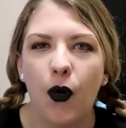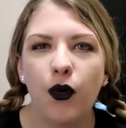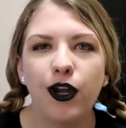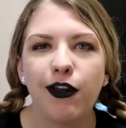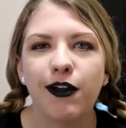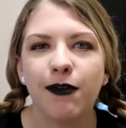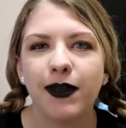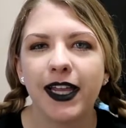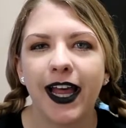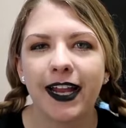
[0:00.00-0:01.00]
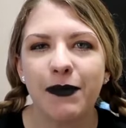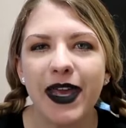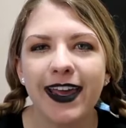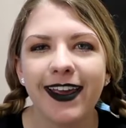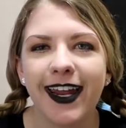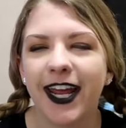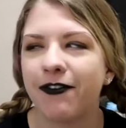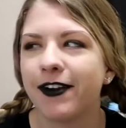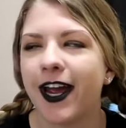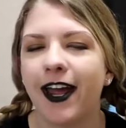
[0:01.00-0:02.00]
or you can be like me and
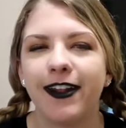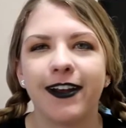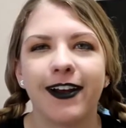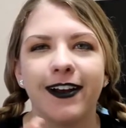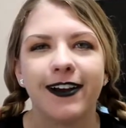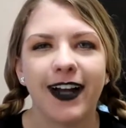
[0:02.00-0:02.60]
every other